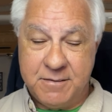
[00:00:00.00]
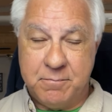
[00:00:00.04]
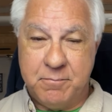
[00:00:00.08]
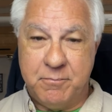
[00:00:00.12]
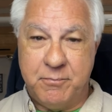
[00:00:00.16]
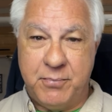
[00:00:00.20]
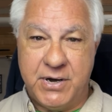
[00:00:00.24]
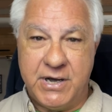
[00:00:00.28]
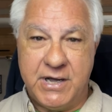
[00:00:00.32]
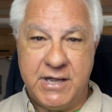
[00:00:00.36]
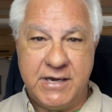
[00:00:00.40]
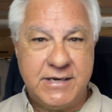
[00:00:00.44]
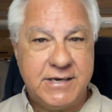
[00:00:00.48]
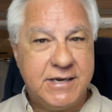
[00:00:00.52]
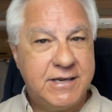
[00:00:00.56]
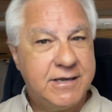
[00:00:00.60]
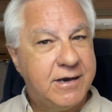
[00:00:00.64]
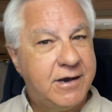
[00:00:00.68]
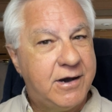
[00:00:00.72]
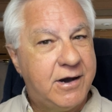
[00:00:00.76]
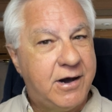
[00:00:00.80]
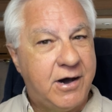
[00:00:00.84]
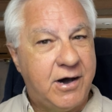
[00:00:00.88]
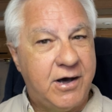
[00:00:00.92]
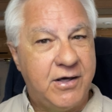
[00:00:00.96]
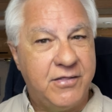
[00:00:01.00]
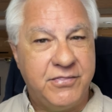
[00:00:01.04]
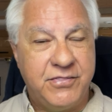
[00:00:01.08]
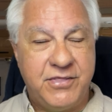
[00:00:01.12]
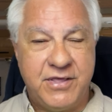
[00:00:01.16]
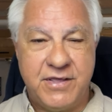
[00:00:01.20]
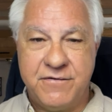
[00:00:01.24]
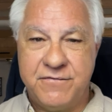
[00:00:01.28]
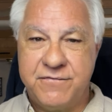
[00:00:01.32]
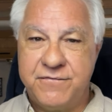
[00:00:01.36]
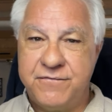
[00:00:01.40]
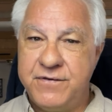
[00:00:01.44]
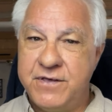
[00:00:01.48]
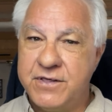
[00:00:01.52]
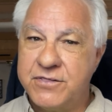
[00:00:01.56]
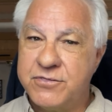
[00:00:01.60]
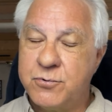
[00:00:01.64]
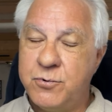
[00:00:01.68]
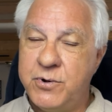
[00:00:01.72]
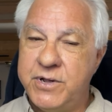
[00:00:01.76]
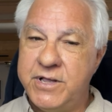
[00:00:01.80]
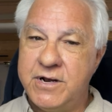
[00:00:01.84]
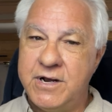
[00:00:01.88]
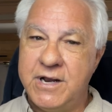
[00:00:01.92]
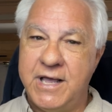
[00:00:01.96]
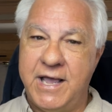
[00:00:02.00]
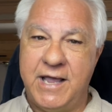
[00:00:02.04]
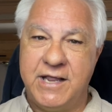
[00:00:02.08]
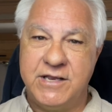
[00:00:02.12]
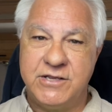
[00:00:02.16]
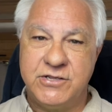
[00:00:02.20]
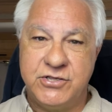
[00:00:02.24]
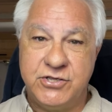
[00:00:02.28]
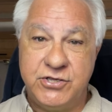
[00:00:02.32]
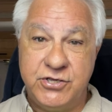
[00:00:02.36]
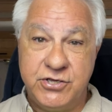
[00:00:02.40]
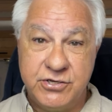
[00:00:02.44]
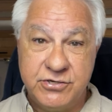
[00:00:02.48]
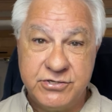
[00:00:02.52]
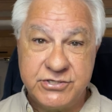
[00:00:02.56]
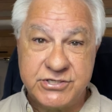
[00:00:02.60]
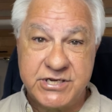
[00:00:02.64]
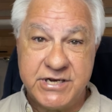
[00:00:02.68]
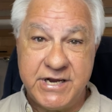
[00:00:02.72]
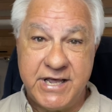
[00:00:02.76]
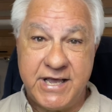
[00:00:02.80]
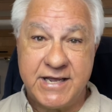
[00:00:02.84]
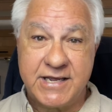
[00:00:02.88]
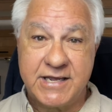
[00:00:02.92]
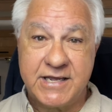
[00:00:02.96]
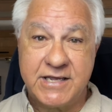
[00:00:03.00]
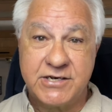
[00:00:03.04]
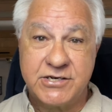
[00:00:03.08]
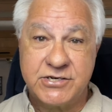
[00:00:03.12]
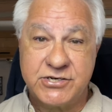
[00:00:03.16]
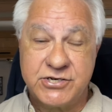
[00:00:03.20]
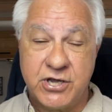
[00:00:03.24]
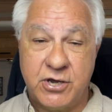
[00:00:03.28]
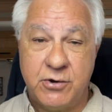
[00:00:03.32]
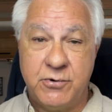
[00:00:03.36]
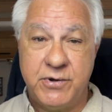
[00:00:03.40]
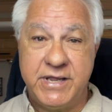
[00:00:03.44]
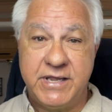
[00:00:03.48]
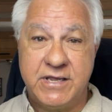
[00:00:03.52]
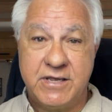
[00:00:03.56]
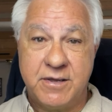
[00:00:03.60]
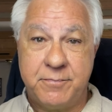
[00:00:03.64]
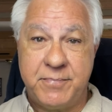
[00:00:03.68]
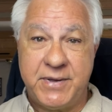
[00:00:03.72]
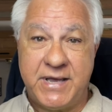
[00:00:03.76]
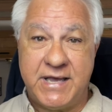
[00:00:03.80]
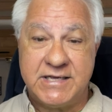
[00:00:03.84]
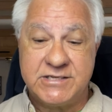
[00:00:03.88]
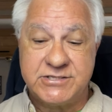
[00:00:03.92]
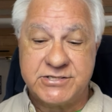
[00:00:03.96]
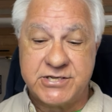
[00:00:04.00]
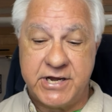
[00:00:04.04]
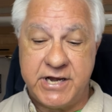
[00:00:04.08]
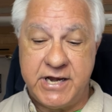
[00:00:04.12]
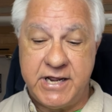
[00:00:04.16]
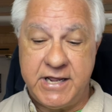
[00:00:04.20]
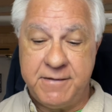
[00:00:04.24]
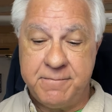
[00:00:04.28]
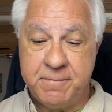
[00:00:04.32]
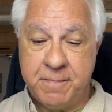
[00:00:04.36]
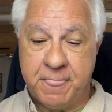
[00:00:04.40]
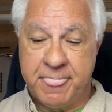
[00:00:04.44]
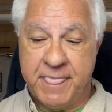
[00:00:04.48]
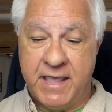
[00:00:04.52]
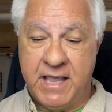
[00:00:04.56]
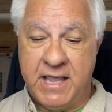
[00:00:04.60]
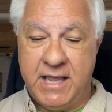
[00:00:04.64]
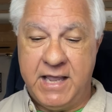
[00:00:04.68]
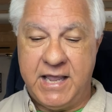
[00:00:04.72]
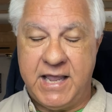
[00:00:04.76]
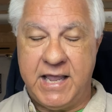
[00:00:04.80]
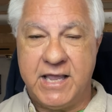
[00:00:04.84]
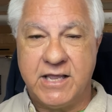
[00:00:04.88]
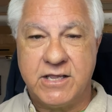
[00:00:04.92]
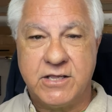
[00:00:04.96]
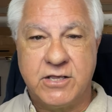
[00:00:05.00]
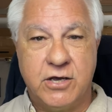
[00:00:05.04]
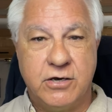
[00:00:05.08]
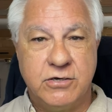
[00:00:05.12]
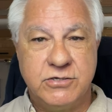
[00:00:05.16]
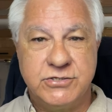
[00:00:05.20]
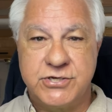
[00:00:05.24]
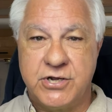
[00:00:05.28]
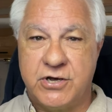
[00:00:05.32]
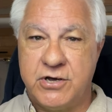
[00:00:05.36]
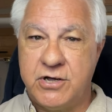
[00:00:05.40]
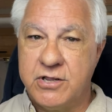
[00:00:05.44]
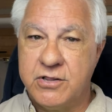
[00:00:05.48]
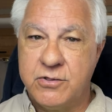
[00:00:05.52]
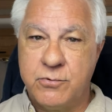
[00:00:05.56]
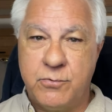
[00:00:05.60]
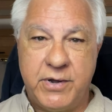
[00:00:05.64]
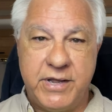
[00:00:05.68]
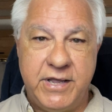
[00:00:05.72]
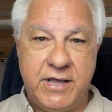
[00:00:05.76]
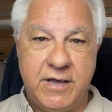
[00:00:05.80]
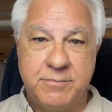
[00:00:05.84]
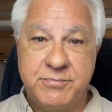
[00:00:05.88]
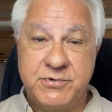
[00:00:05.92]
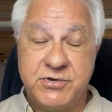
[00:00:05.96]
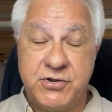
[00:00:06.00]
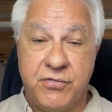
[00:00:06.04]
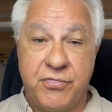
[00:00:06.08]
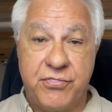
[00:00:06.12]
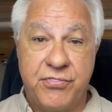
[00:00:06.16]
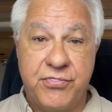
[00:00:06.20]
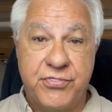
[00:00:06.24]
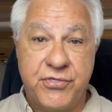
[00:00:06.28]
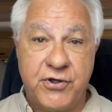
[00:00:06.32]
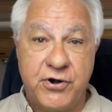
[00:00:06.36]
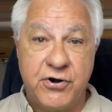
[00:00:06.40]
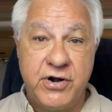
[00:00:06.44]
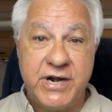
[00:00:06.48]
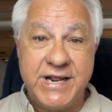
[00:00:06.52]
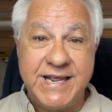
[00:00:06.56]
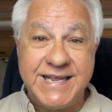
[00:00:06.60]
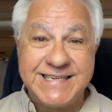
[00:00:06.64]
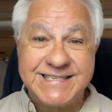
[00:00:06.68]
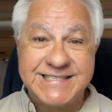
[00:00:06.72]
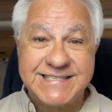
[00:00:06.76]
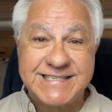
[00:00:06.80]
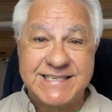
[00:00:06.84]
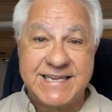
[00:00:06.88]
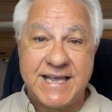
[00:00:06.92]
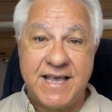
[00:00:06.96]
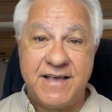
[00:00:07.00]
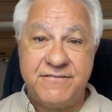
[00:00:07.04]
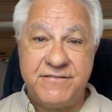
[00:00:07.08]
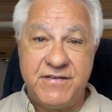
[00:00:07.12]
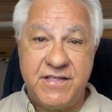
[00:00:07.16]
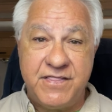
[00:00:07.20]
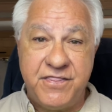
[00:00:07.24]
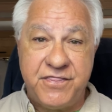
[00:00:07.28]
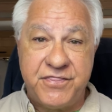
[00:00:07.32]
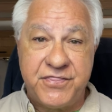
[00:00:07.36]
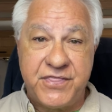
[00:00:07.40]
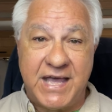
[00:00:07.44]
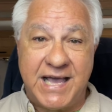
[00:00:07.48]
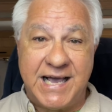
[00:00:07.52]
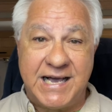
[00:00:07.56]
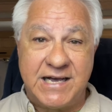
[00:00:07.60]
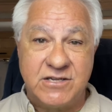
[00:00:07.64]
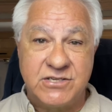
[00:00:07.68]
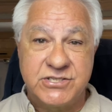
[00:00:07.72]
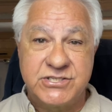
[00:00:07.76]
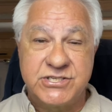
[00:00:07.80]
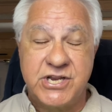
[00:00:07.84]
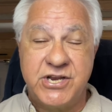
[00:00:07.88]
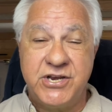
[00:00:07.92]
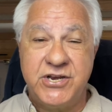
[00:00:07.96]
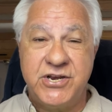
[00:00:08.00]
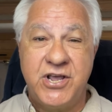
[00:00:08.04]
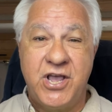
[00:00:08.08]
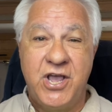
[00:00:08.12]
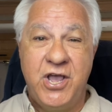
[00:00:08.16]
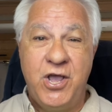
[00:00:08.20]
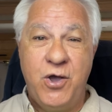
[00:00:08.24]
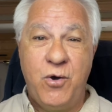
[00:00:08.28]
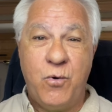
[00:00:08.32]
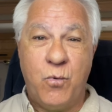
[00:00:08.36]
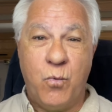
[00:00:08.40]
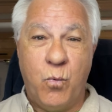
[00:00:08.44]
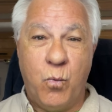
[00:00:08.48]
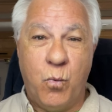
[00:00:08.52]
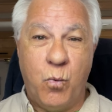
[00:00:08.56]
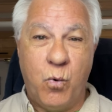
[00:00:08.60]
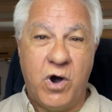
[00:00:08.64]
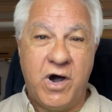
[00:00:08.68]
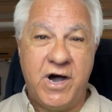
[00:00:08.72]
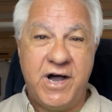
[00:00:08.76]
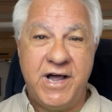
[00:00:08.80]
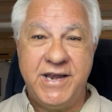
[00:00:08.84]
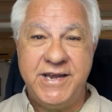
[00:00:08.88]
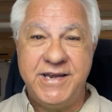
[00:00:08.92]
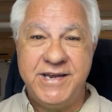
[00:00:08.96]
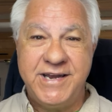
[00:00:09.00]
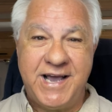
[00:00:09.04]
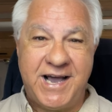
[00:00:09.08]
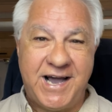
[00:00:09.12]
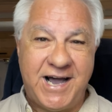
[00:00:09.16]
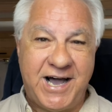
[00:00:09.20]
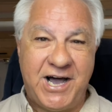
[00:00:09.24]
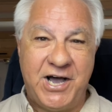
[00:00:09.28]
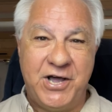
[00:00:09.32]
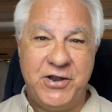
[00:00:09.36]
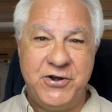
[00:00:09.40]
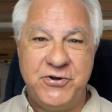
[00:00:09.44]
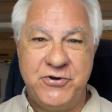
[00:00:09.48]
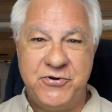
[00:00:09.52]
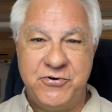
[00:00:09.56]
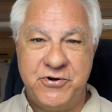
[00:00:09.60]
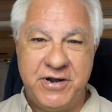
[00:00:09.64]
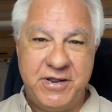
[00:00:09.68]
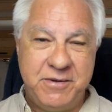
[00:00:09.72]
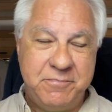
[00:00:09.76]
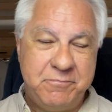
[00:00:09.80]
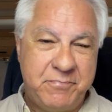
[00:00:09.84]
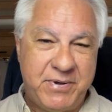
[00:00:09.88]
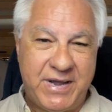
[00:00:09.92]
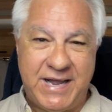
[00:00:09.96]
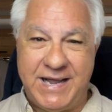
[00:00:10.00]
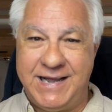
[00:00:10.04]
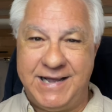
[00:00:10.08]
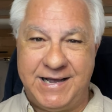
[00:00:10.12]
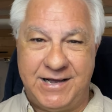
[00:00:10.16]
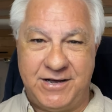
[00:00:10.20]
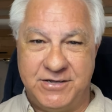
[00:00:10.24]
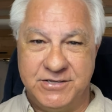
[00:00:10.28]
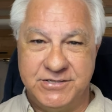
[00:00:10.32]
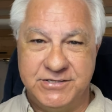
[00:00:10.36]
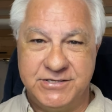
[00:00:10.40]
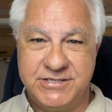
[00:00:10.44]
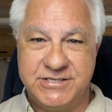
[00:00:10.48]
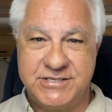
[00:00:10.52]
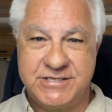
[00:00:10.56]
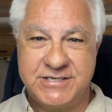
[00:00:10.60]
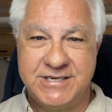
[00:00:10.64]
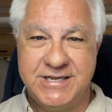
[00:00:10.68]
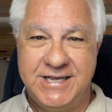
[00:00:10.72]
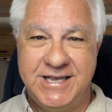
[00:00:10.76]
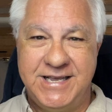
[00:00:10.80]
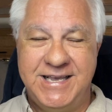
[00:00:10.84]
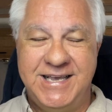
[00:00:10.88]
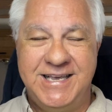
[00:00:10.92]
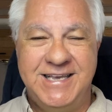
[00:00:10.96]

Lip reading: but on the fifth wheel and gooseneck towing capacity, it goes all the way up to 37,100 pounds.